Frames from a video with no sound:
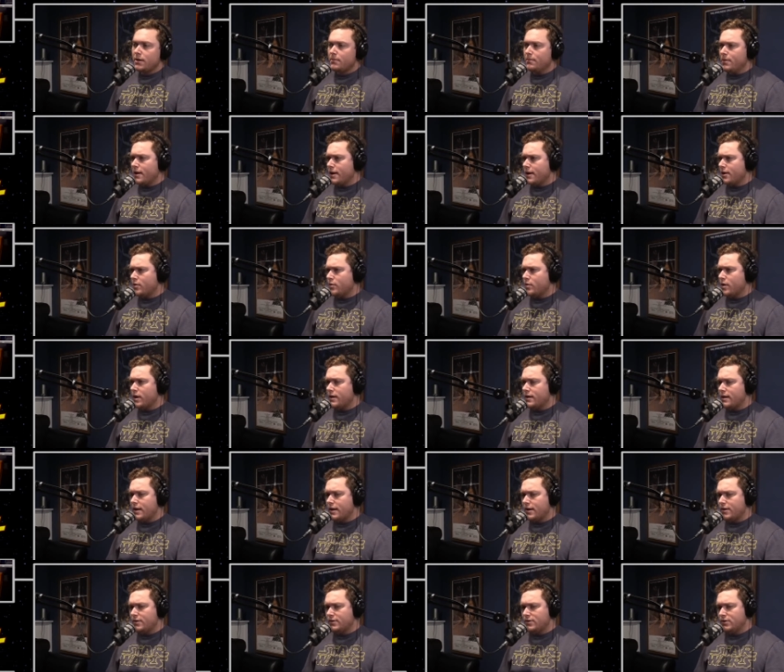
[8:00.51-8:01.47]
bio right
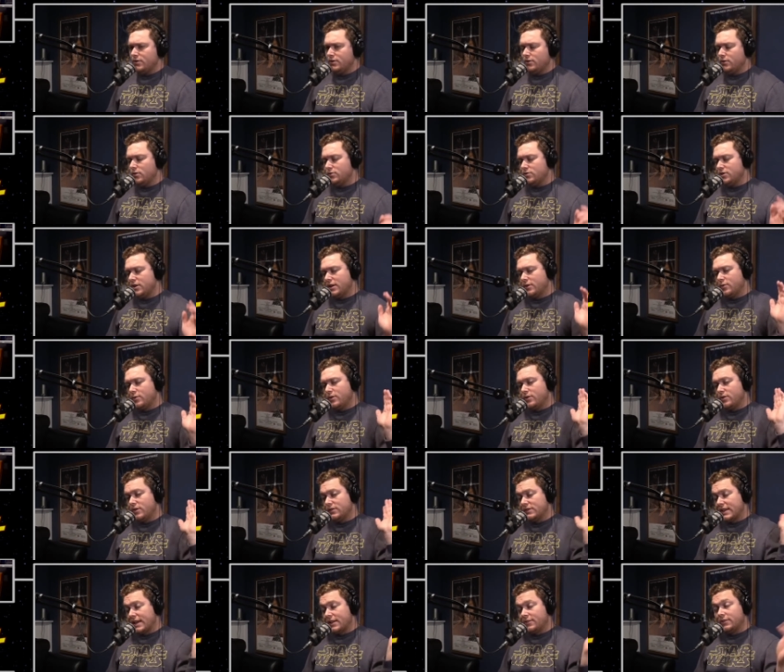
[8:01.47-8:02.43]
now, so you can go check one of
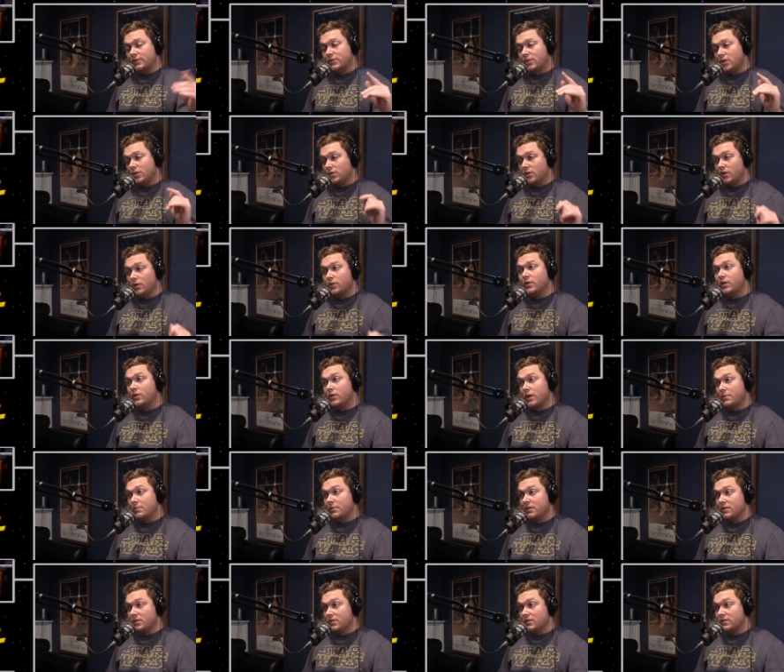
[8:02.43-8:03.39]
those out. The logo, though, I
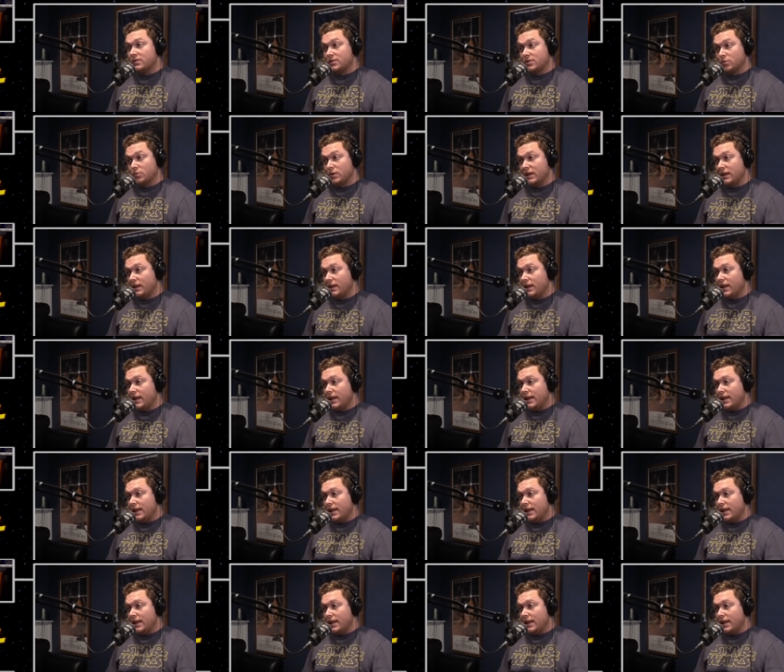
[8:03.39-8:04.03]
mean, looks sweet.